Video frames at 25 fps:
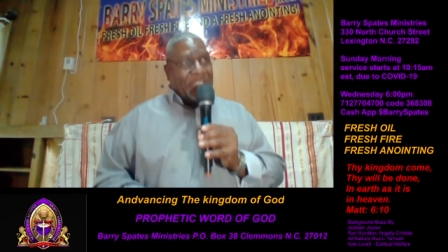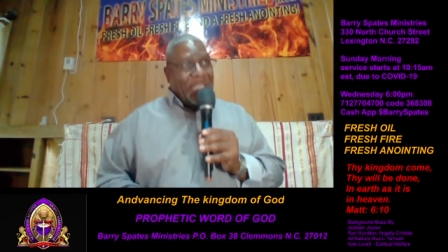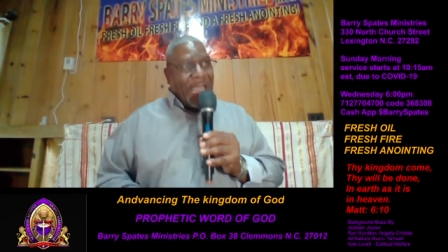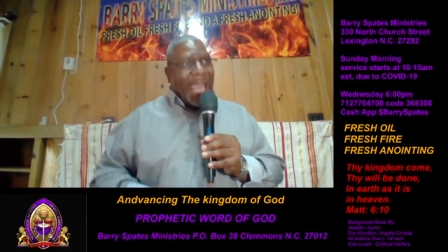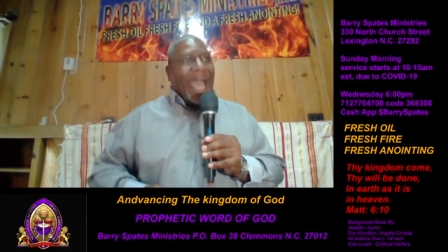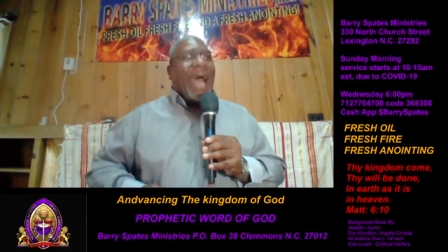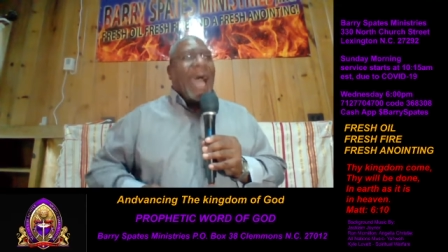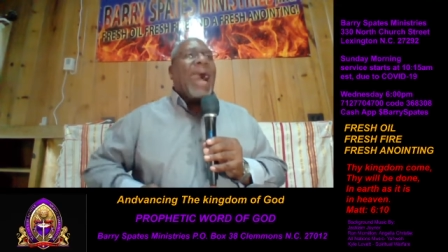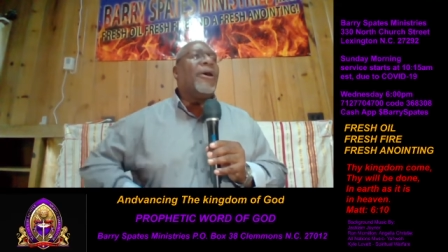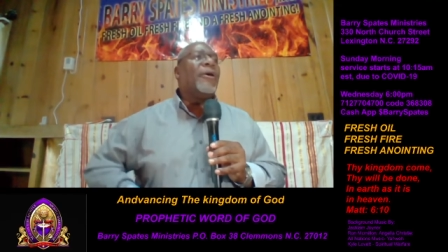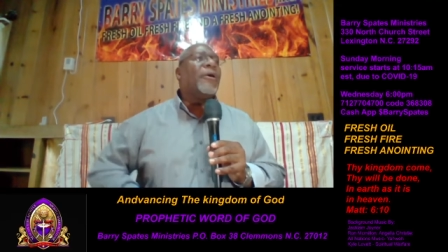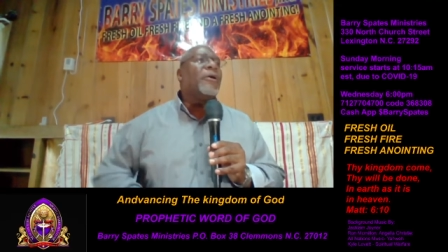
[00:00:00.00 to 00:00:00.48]

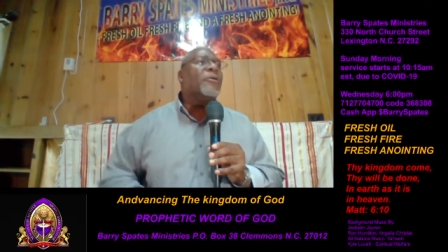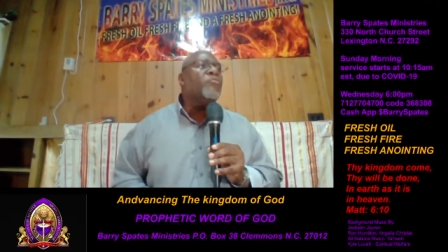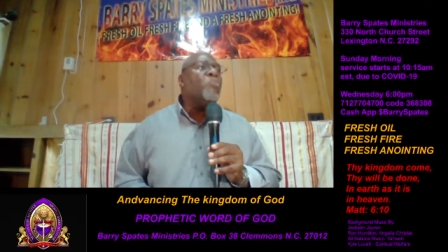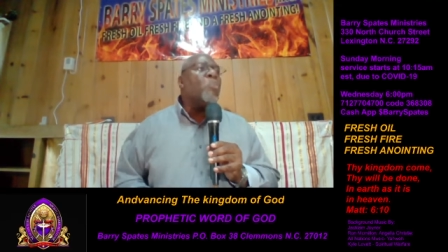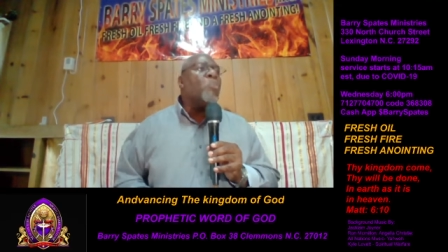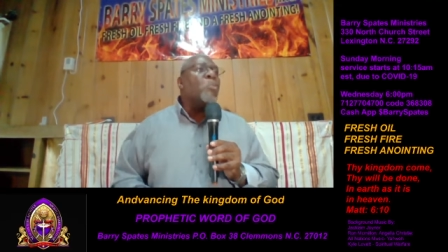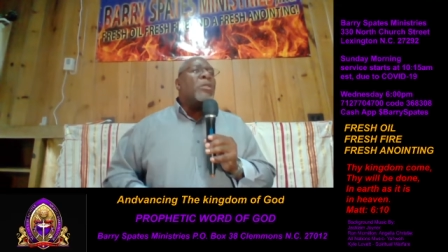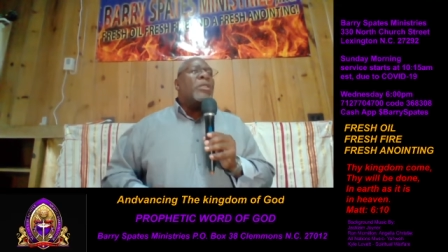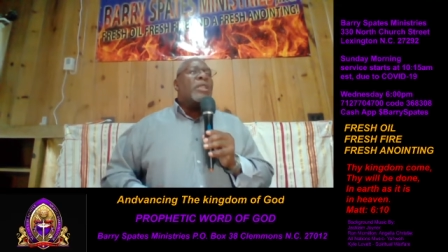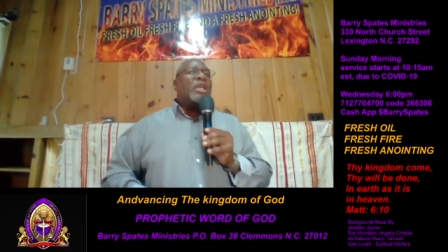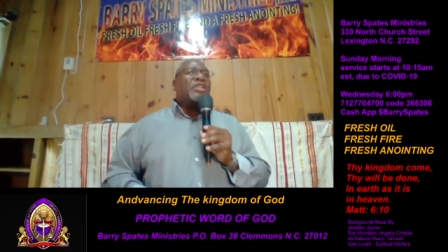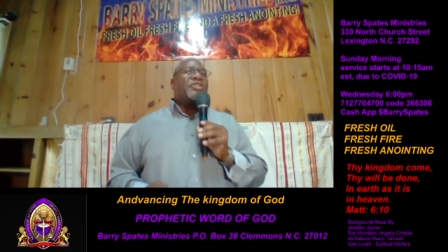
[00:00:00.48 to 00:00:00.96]
now.
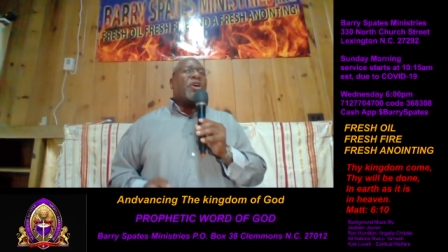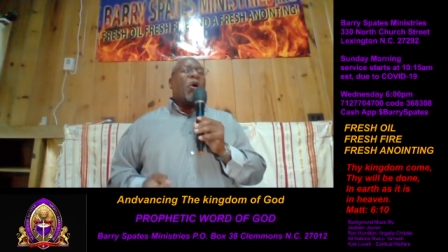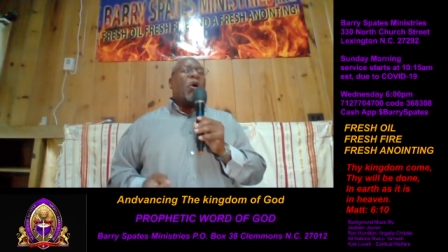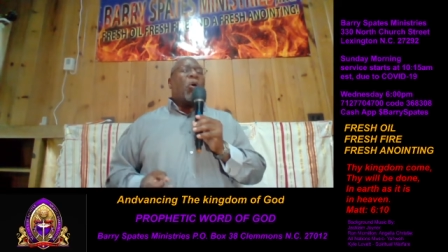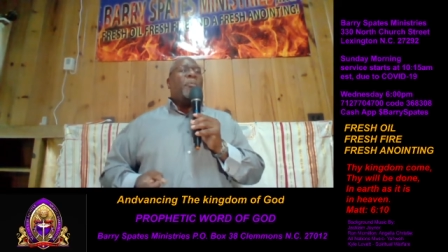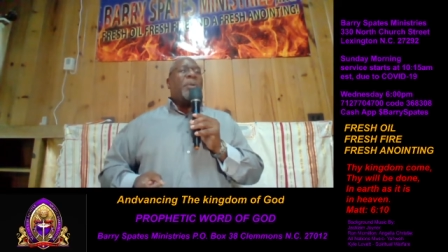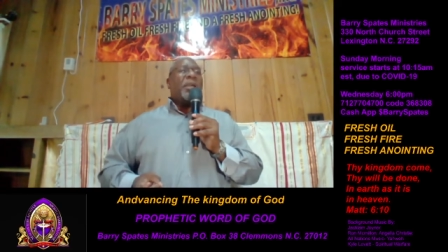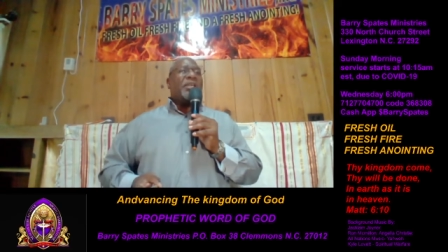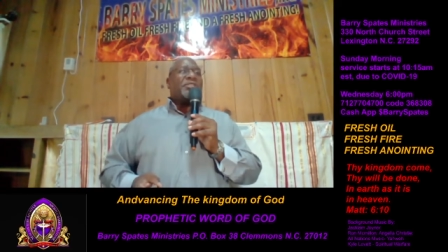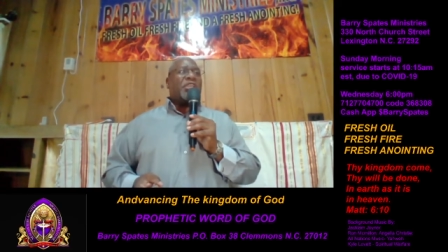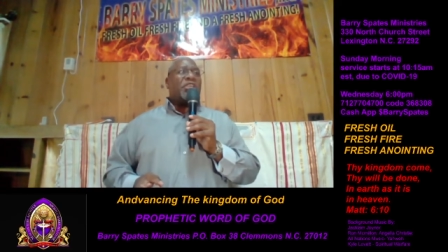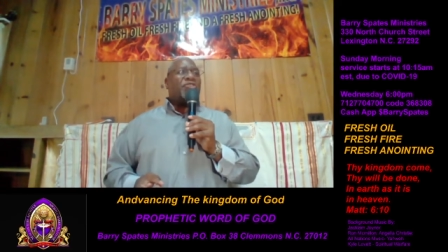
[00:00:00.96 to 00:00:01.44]
They're
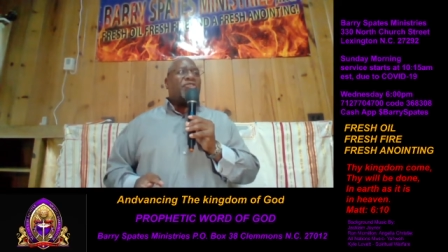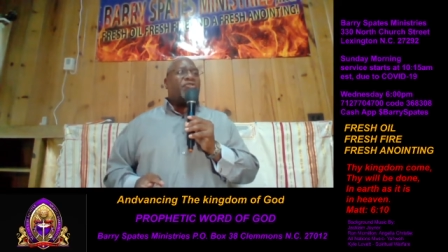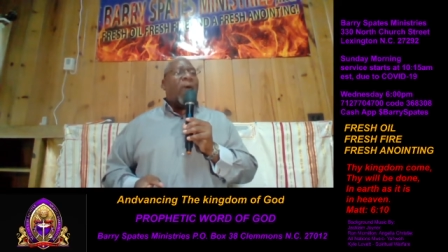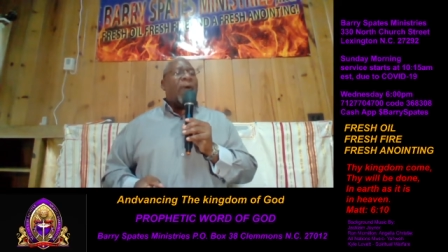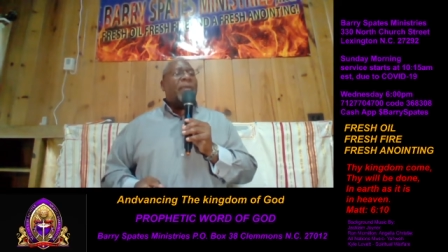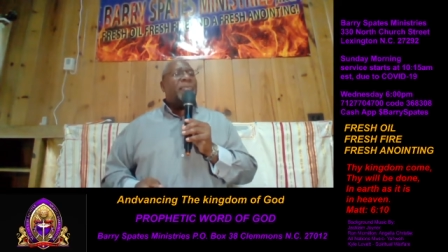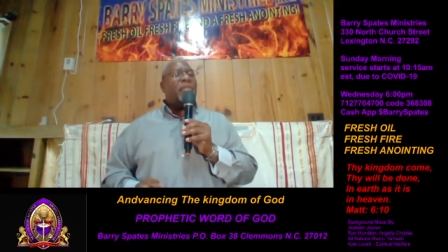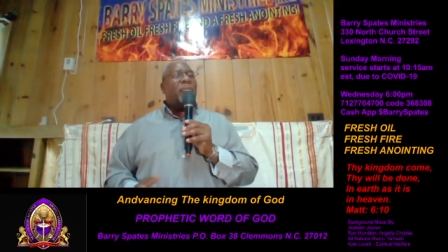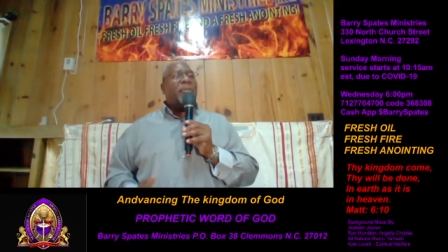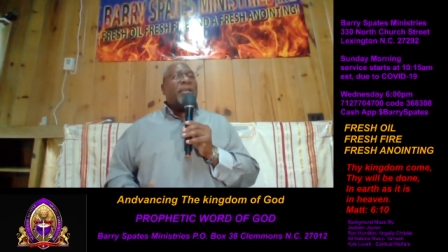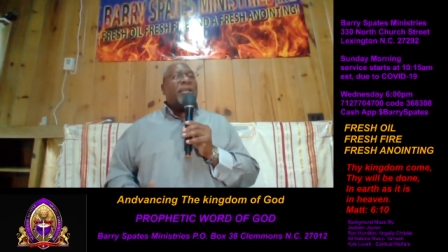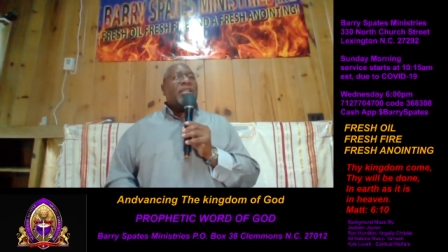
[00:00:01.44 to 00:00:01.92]
so busy trying to be